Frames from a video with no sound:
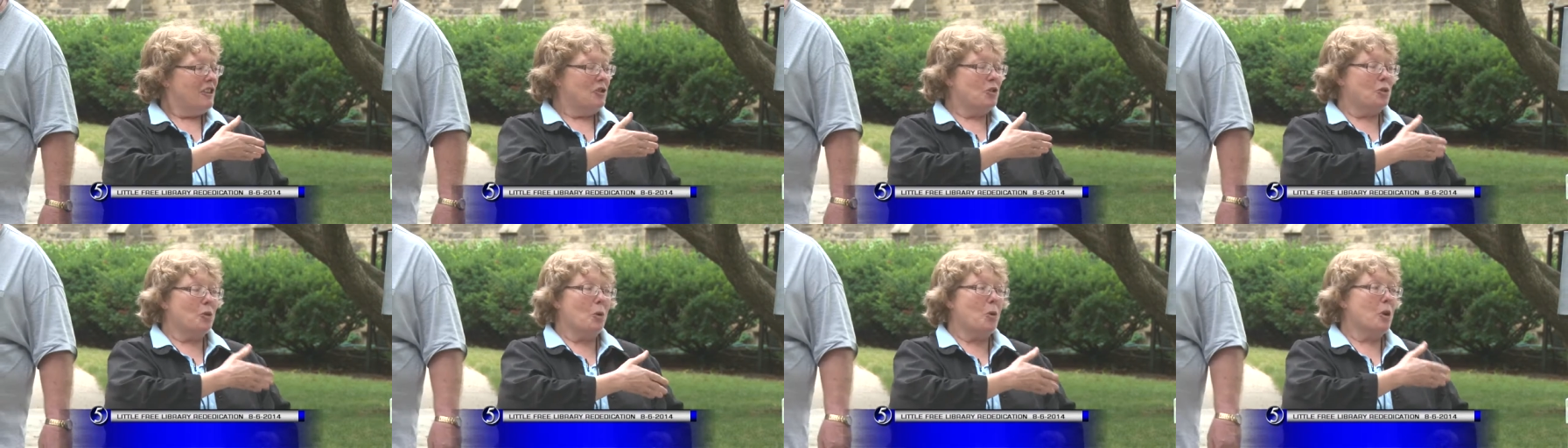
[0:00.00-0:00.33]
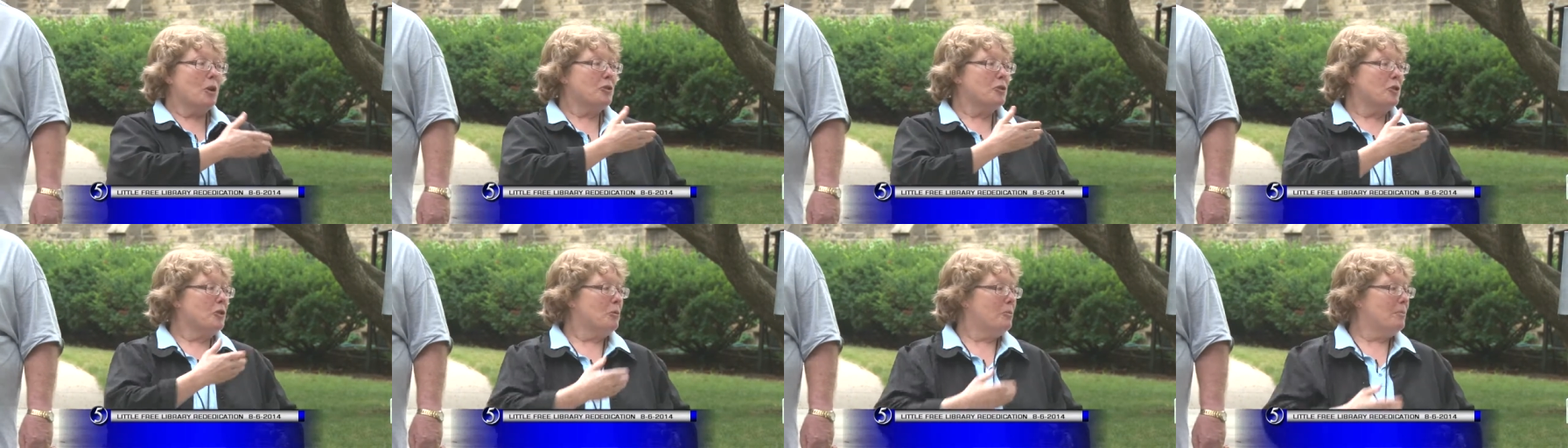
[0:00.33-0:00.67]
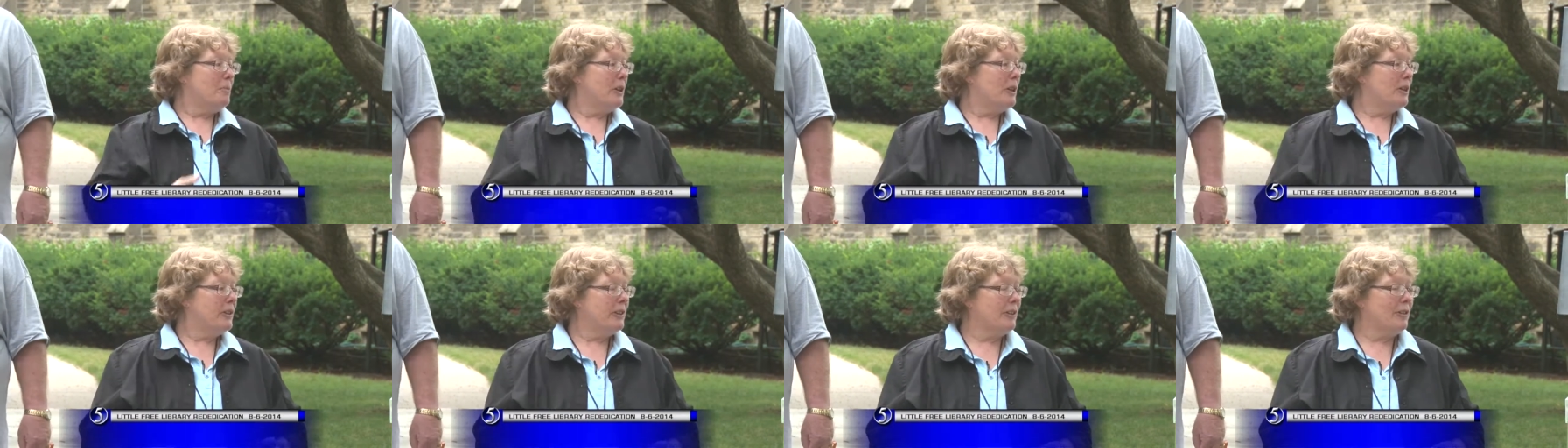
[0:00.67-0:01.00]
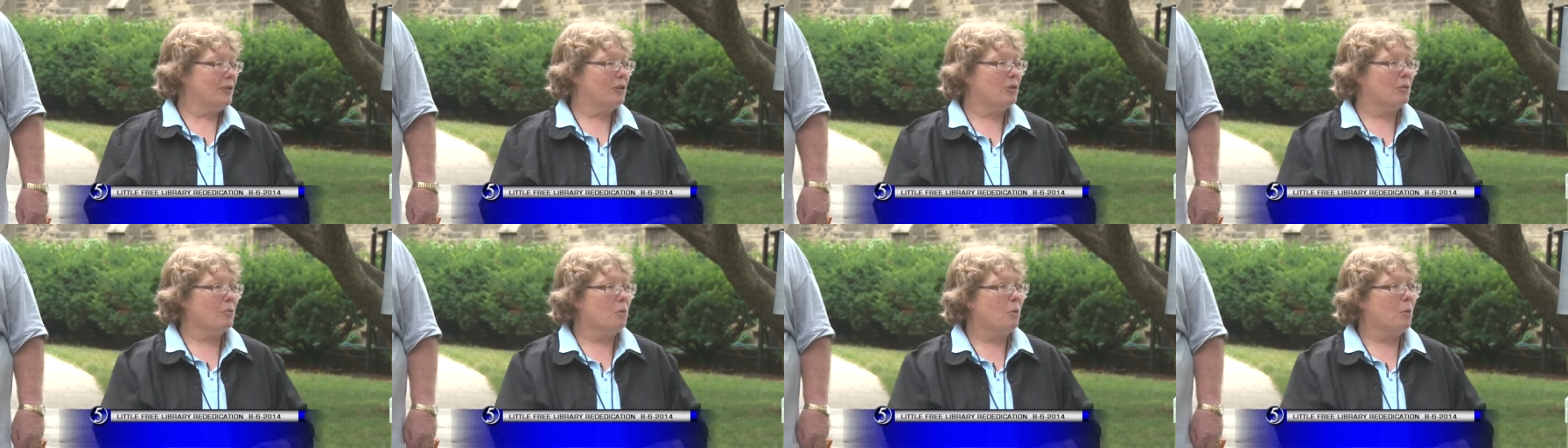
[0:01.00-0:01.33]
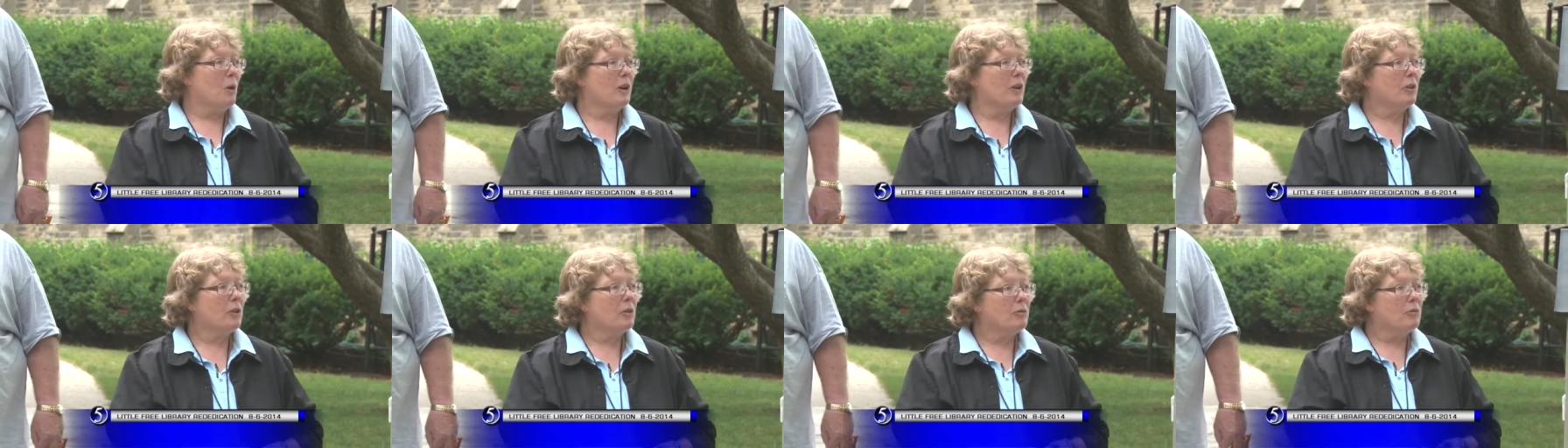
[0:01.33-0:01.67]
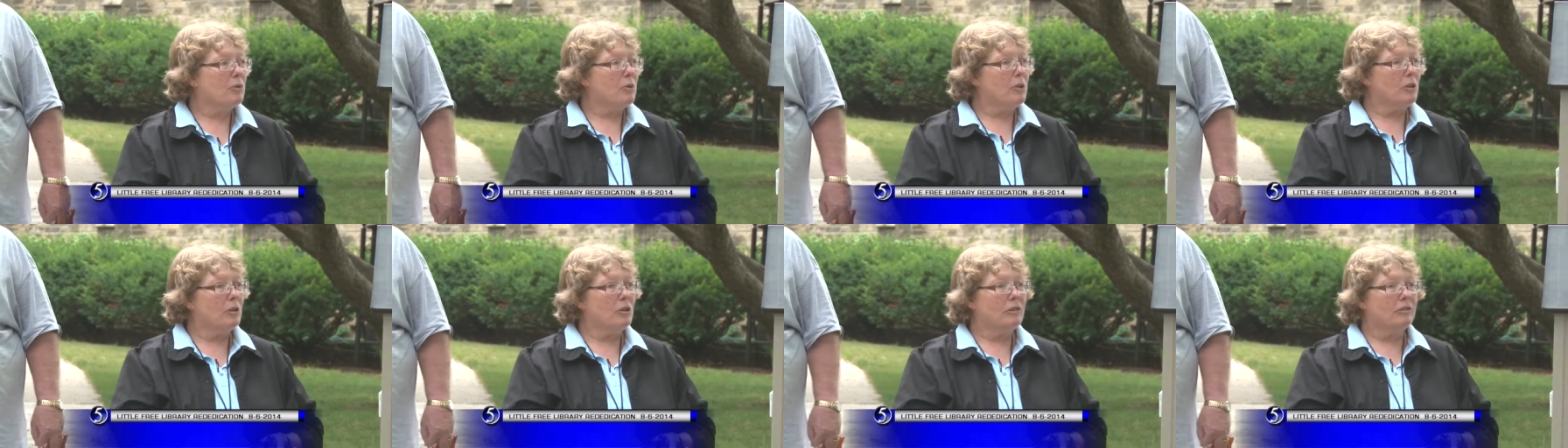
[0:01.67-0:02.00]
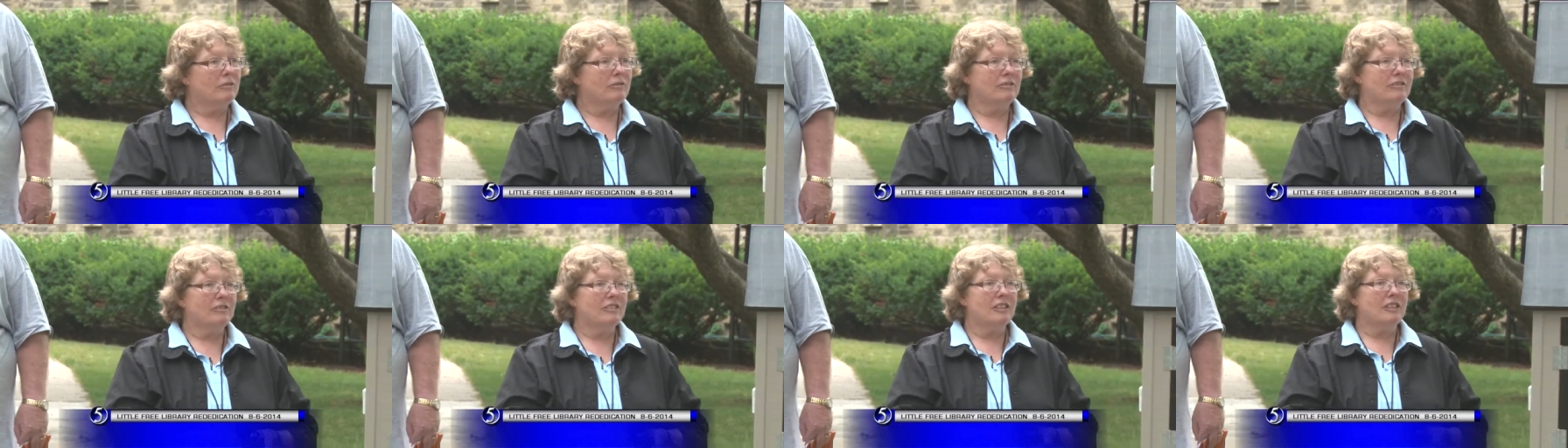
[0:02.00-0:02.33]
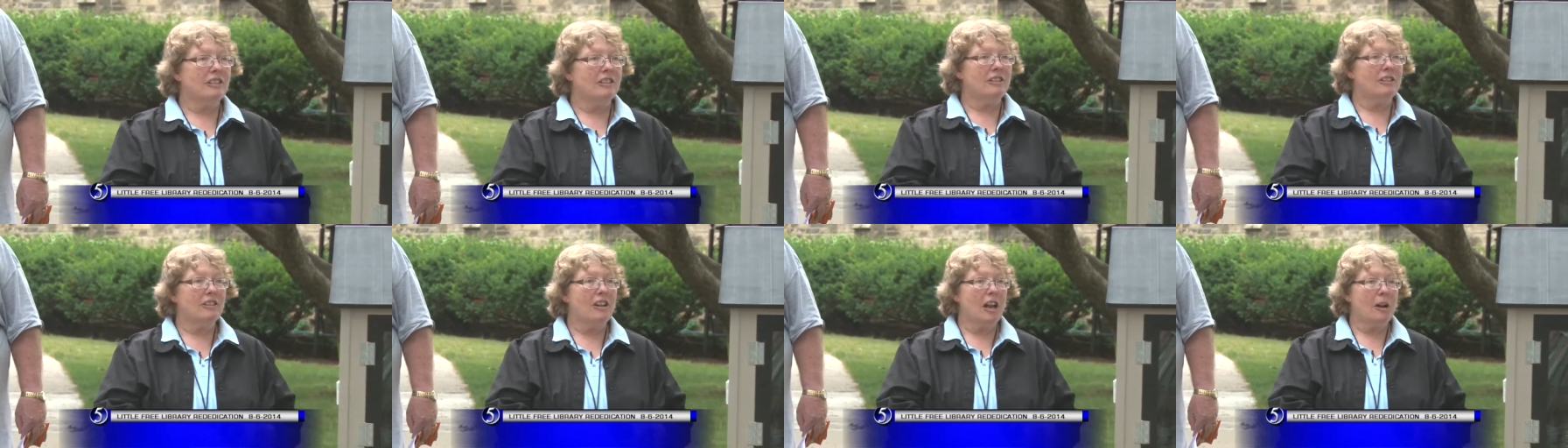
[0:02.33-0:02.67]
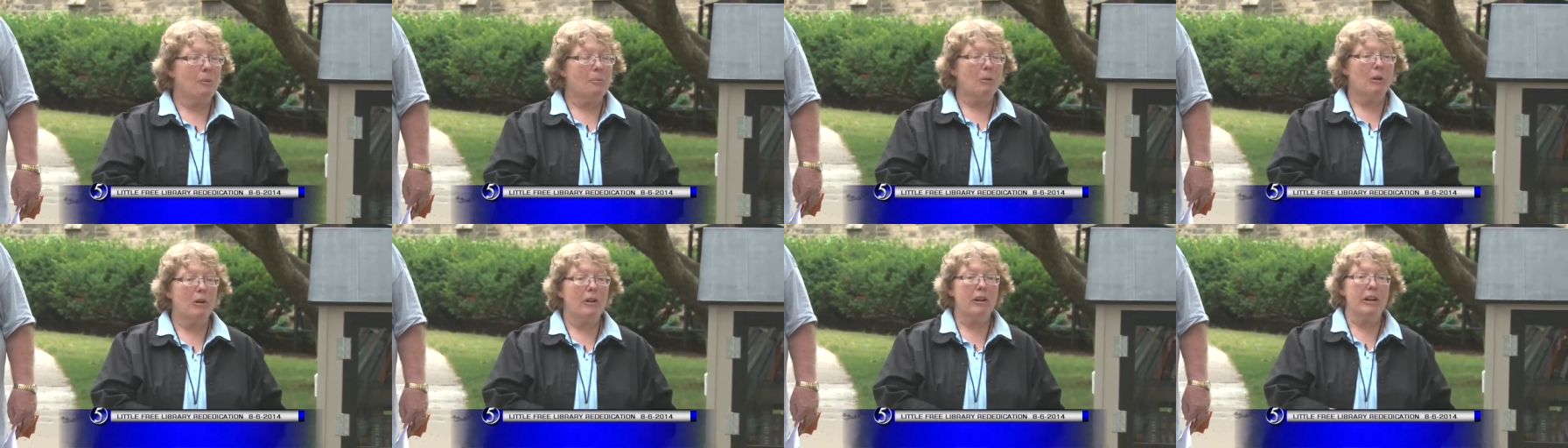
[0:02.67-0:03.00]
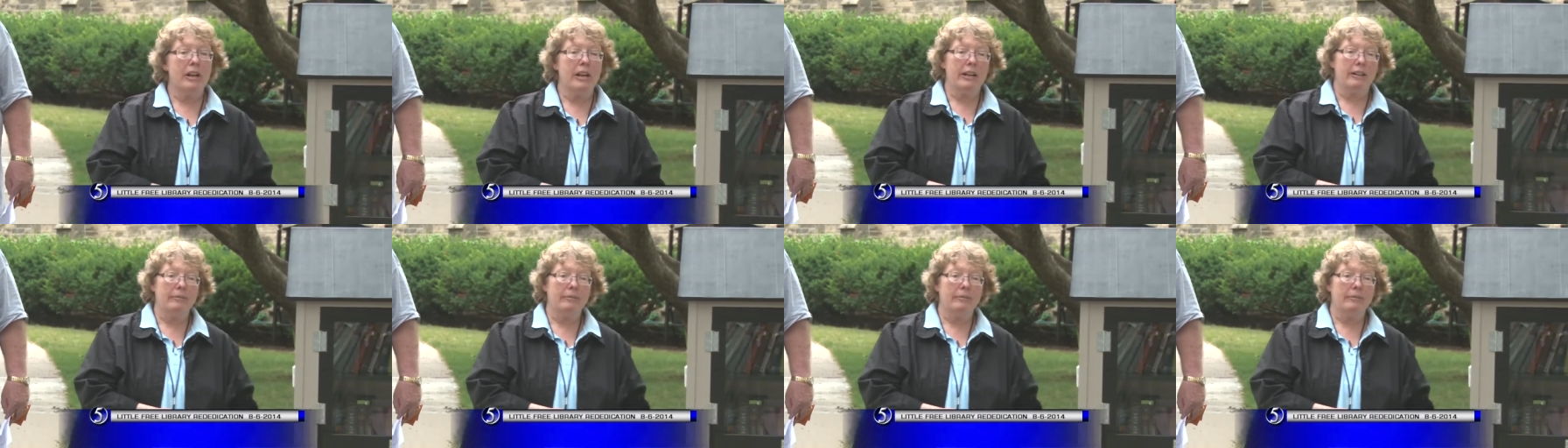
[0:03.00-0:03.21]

George who built this wonderful little library,